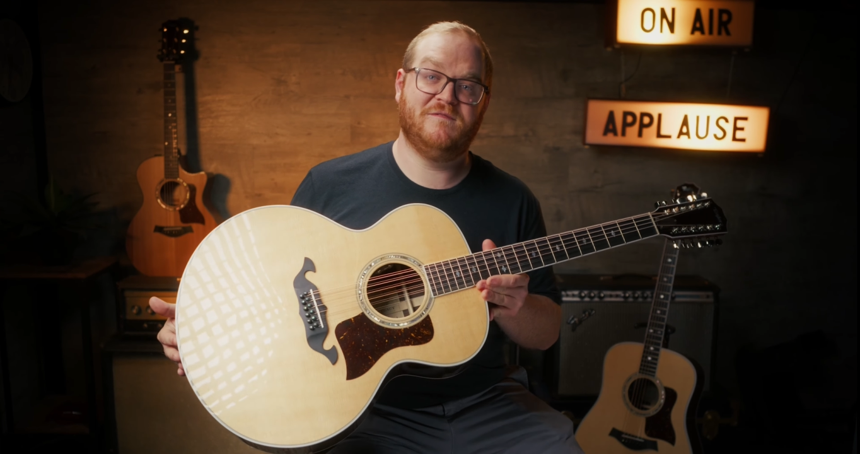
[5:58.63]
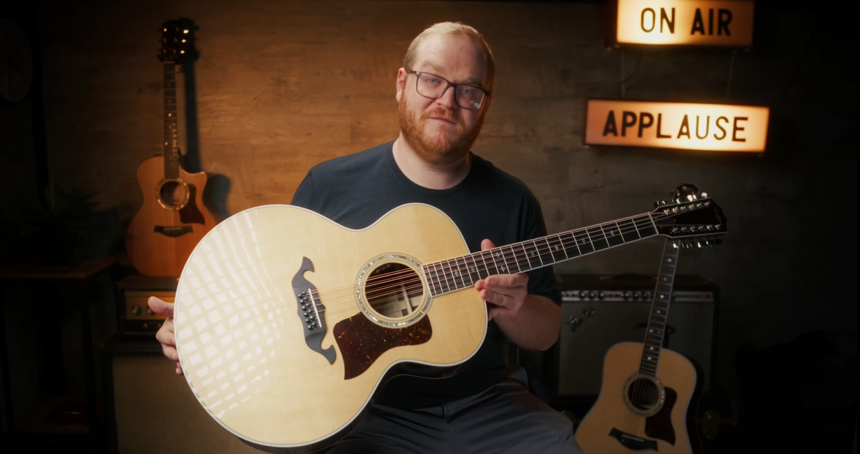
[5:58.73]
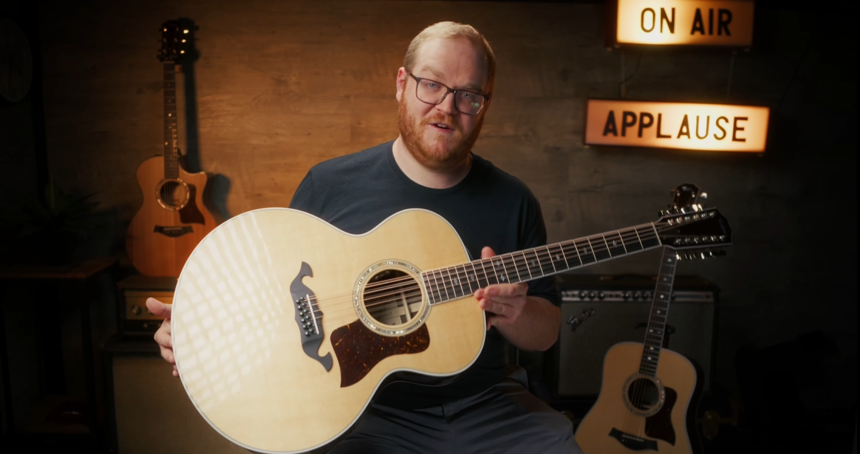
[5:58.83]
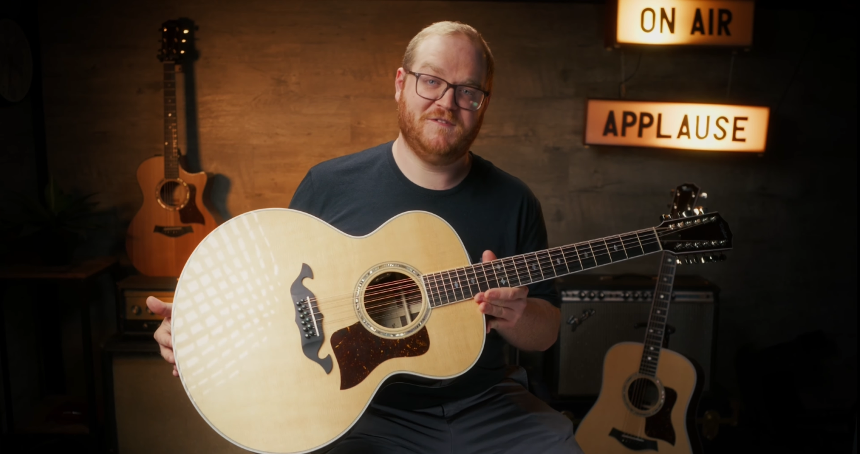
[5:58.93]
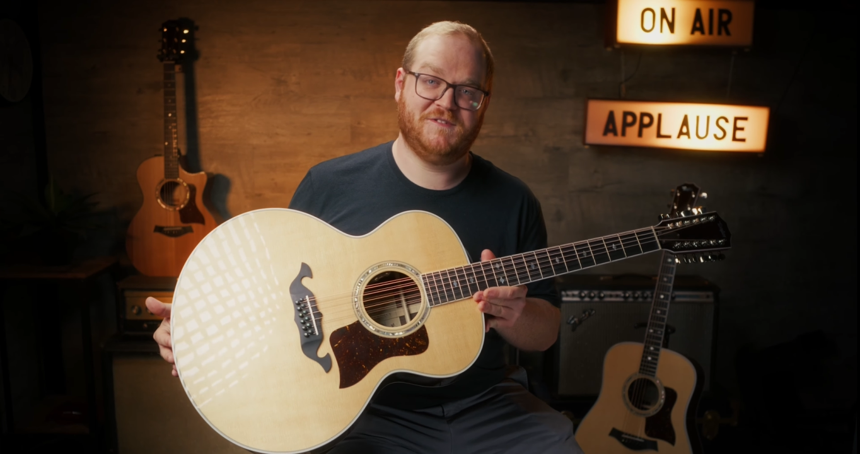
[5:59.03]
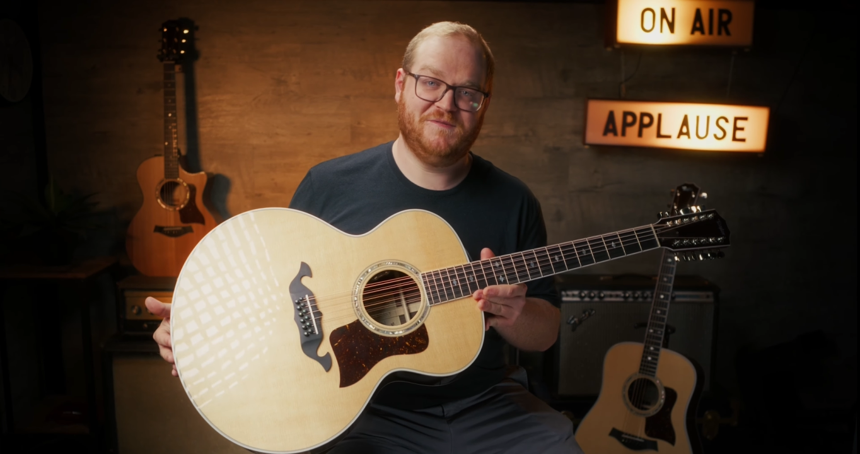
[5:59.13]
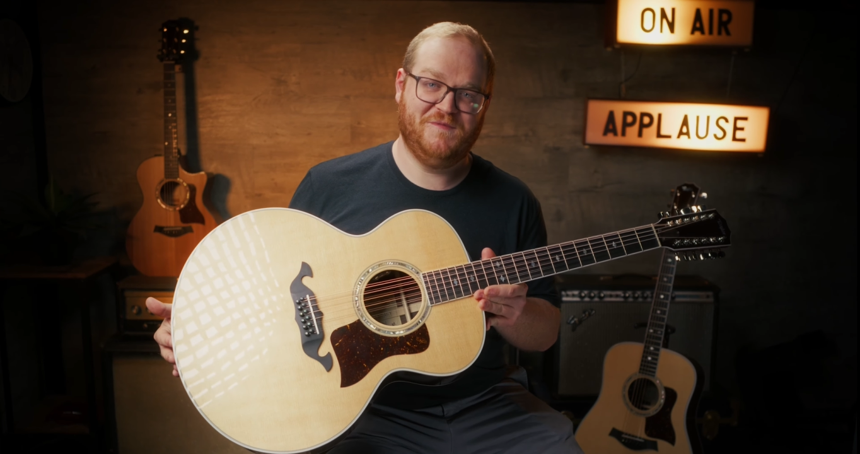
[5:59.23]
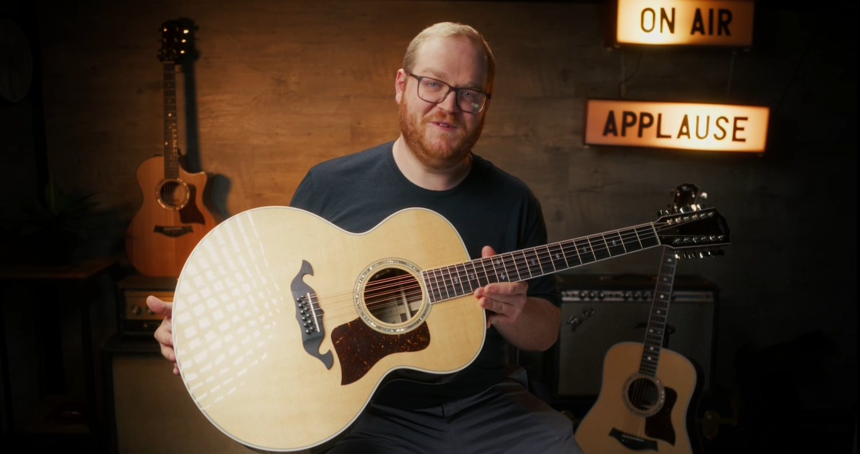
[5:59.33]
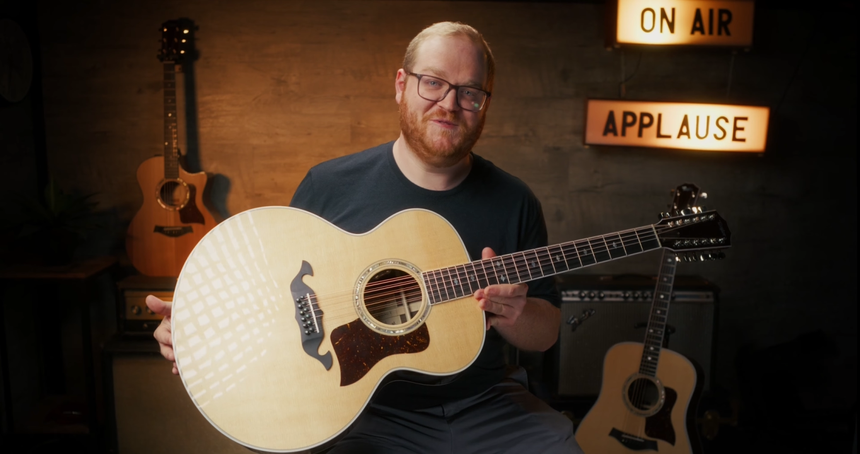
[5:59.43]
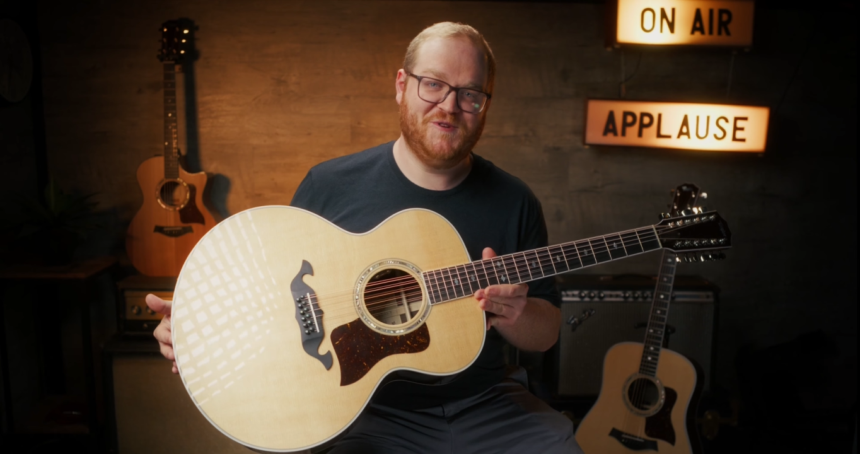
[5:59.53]
first
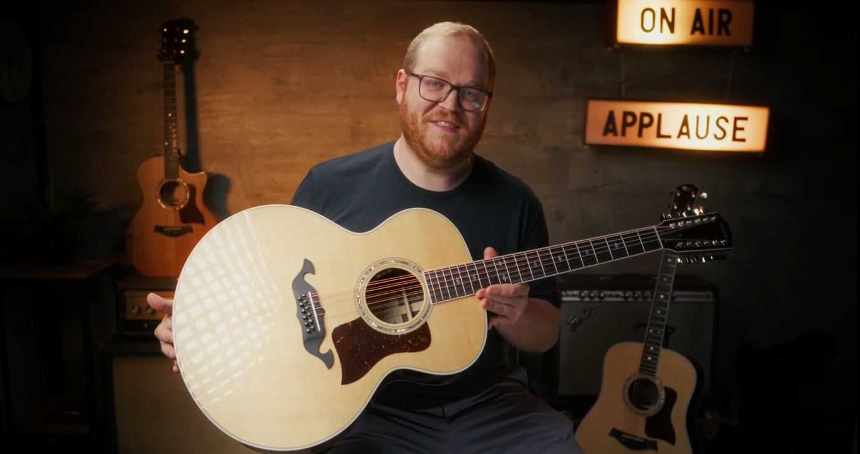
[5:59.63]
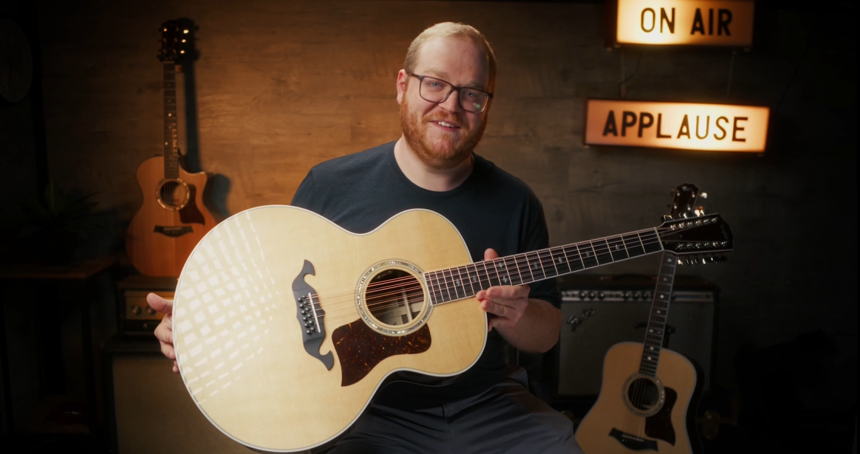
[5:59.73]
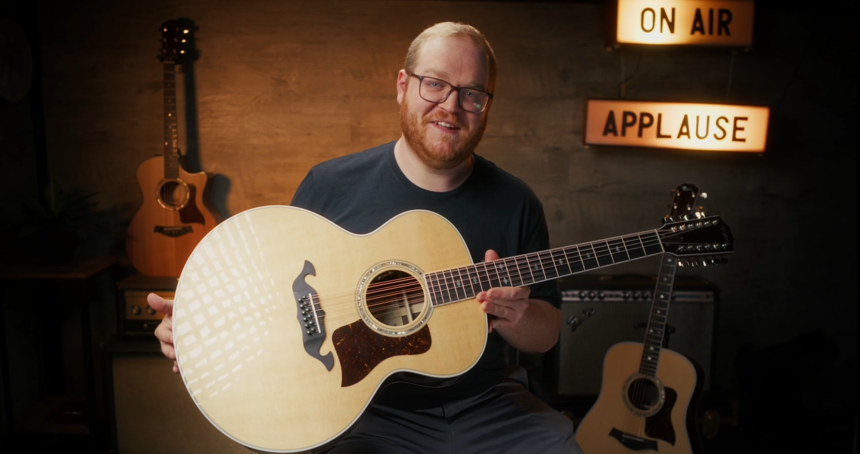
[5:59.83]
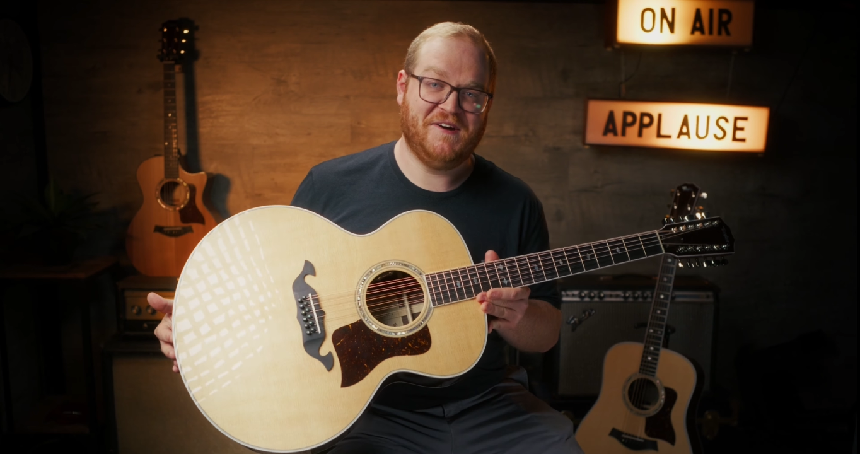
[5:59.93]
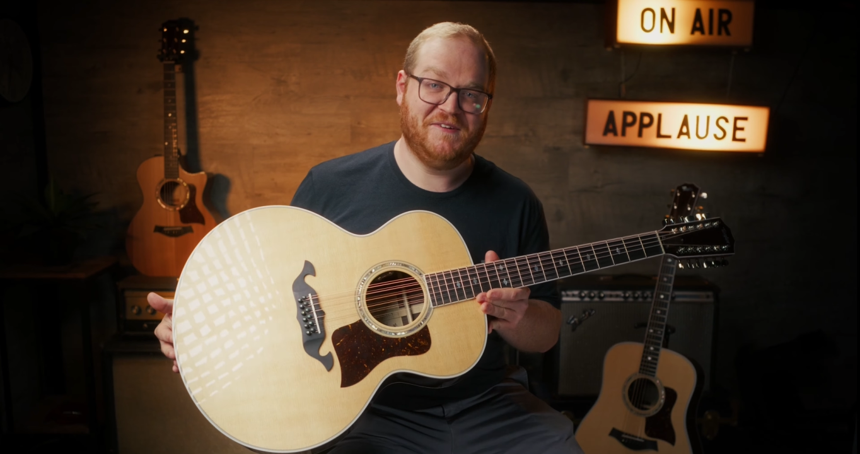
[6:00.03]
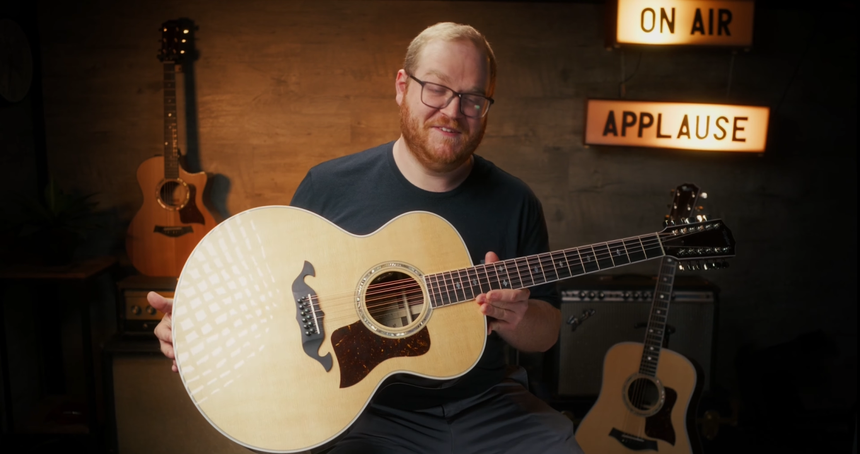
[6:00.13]
when you try these out.